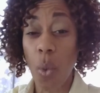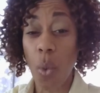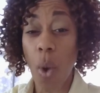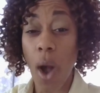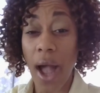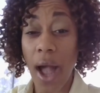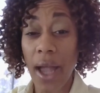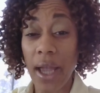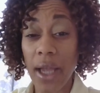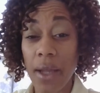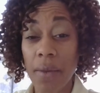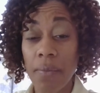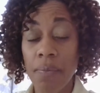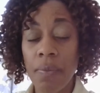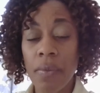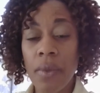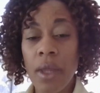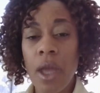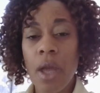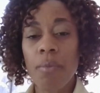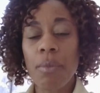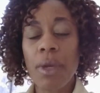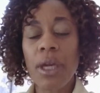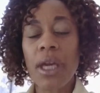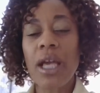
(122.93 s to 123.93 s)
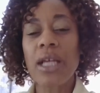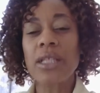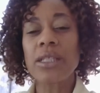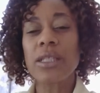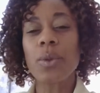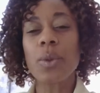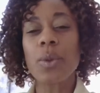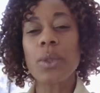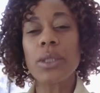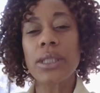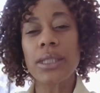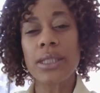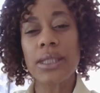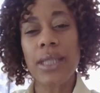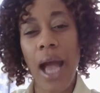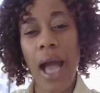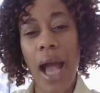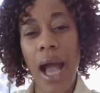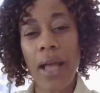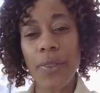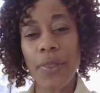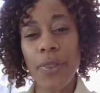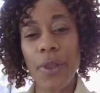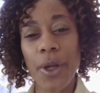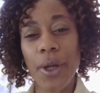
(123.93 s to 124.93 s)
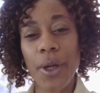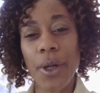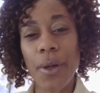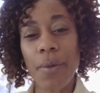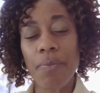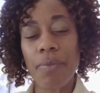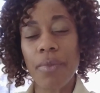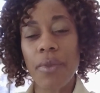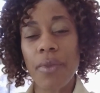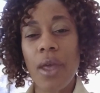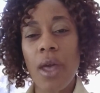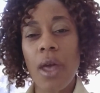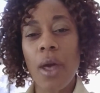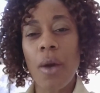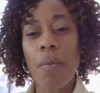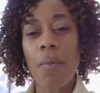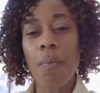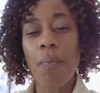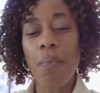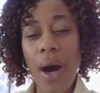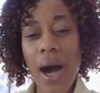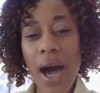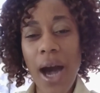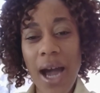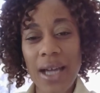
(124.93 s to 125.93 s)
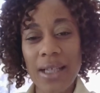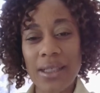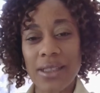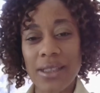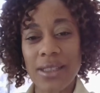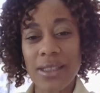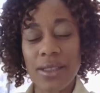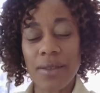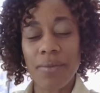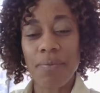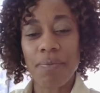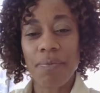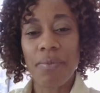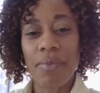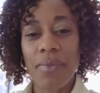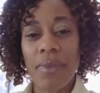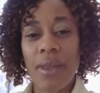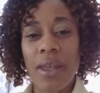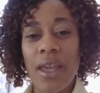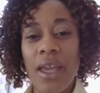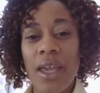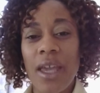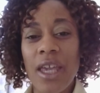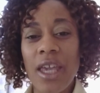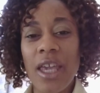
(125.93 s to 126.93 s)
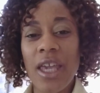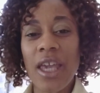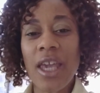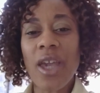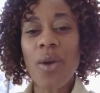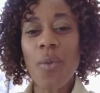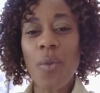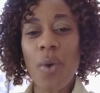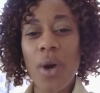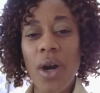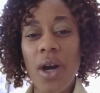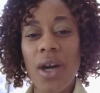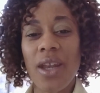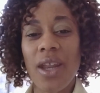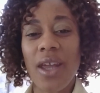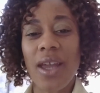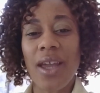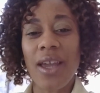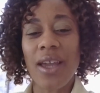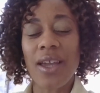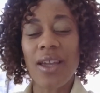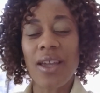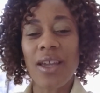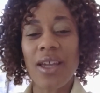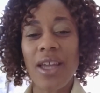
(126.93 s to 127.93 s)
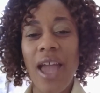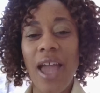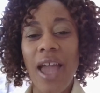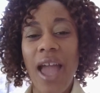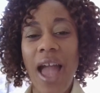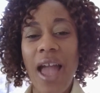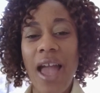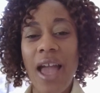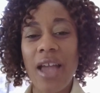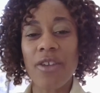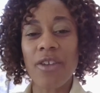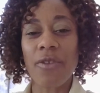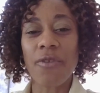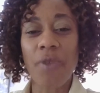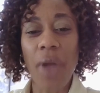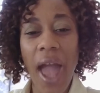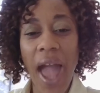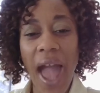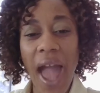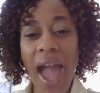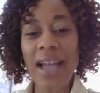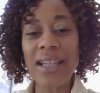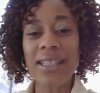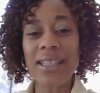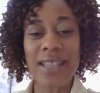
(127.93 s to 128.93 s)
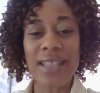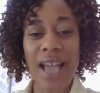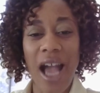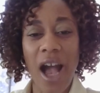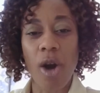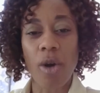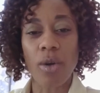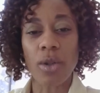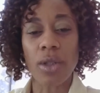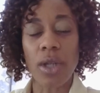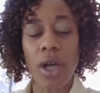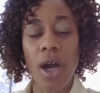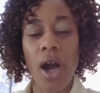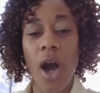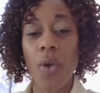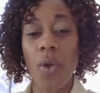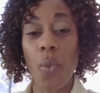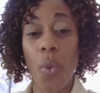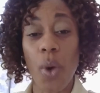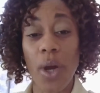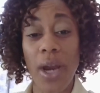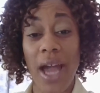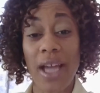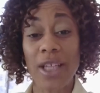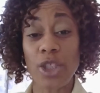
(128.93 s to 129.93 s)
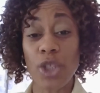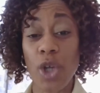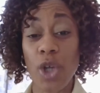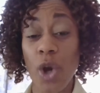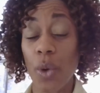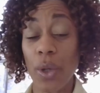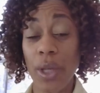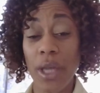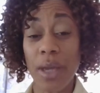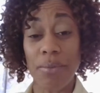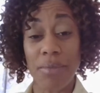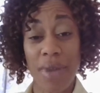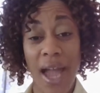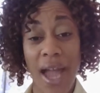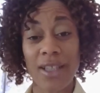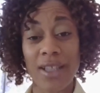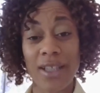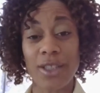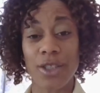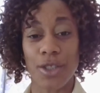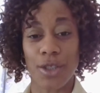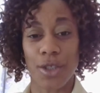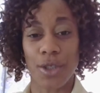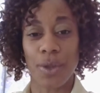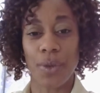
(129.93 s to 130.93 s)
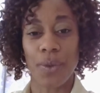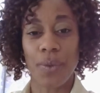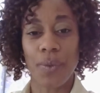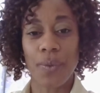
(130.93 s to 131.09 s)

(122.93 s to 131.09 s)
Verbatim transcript: why because he was a toddler, but he would act out on what I told him not to do.